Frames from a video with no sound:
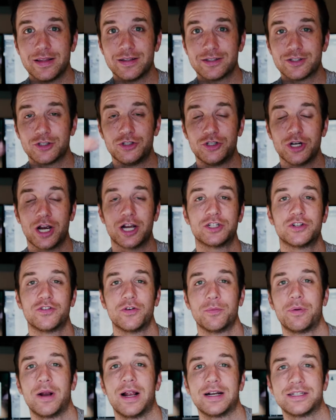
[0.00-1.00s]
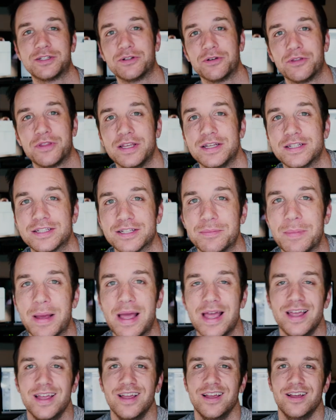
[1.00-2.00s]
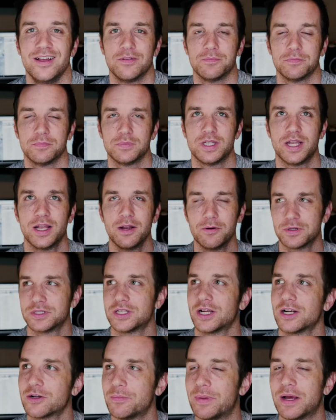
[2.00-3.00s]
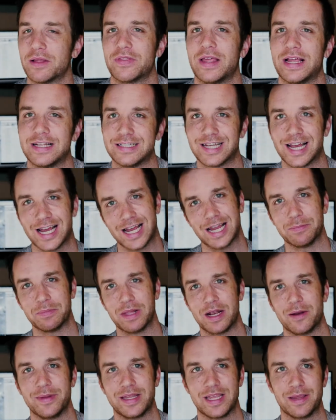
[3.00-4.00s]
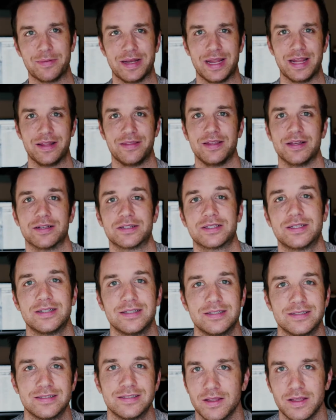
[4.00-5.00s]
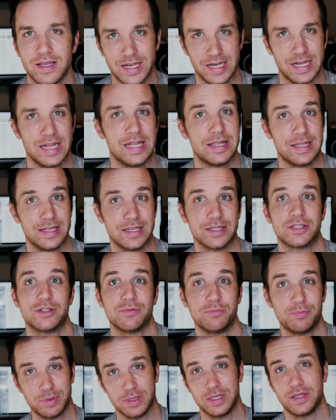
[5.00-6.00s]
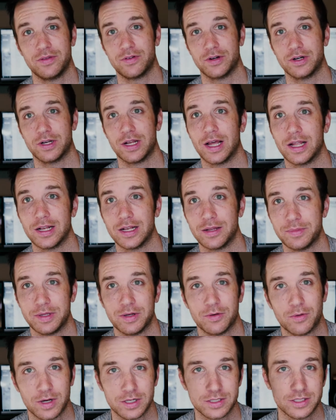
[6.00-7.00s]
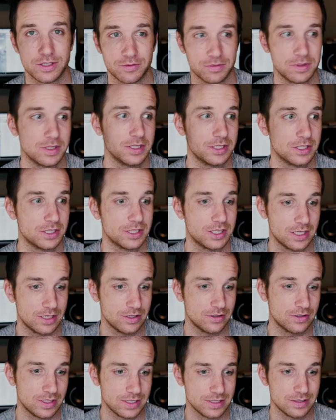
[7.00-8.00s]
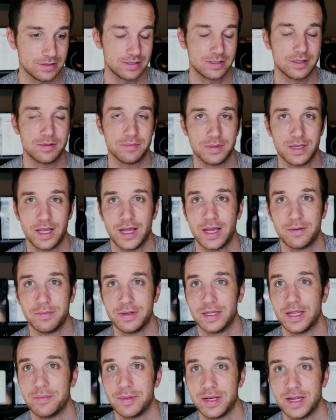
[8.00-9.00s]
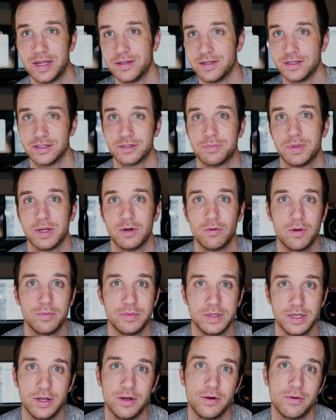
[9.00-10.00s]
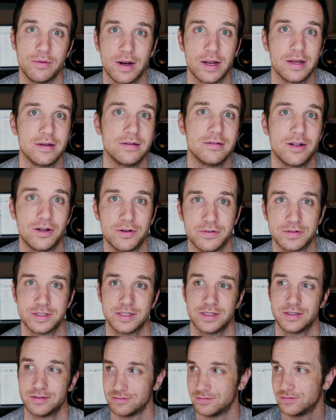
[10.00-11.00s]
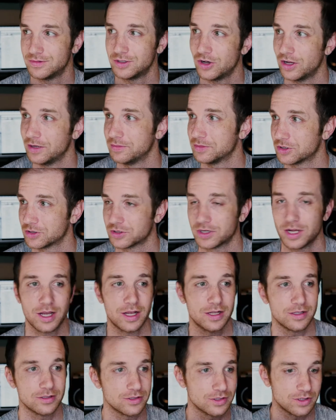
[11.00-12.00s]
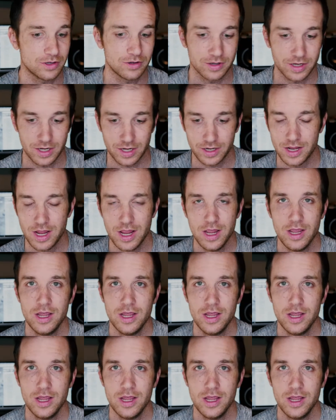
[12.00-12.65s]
This is Josh from Practical Theism. Today I want to talk about that time that I became an atheist. An atheist, believe it or not. I mean, you're watching a religious channel and some guy became an atheist. Big whoop-de-doo, right? All of a sudden claims there's God and there's no God.